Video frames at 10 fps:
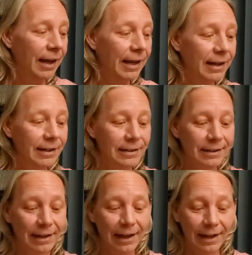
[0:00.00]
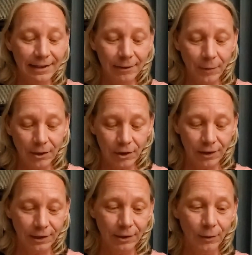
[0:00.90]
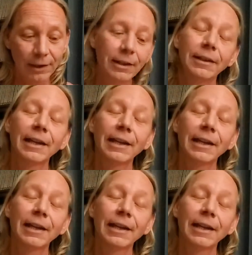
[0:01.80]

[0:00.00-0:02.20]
and I did mention it. So in